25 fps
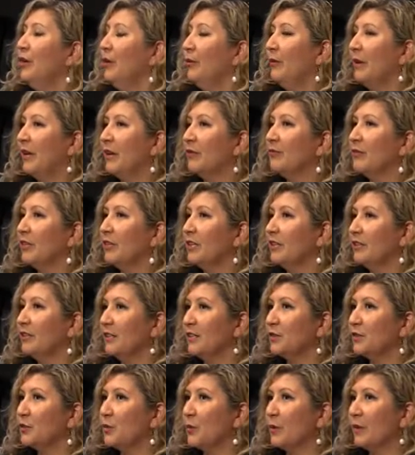we can really
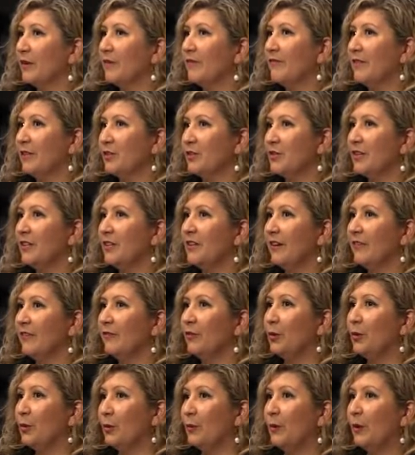look toward a vision of
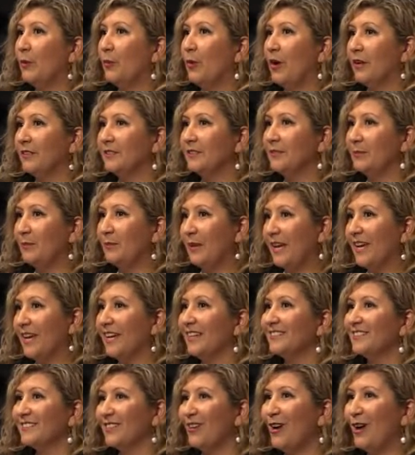who we want to be
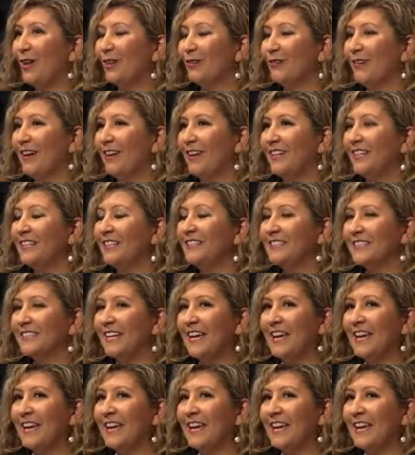as Coloradans.